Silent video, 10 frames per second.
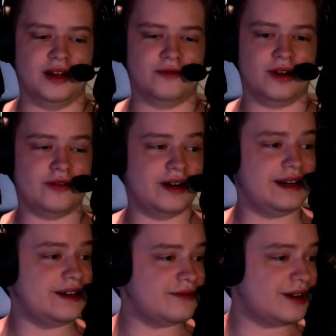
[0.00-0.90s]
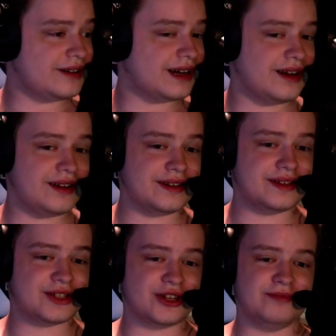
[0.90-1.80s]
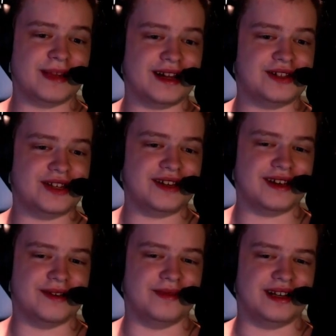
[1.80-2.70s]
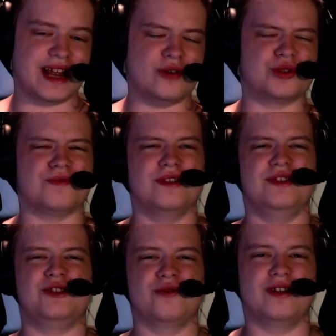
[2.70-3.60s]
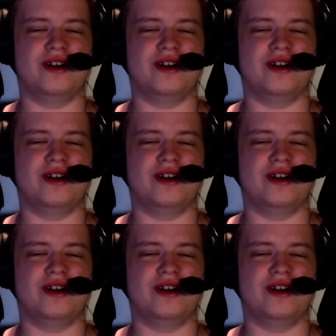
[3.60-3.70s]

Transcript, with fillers: Well, alrighty, well guys, assume that's it. I mean, that was really short.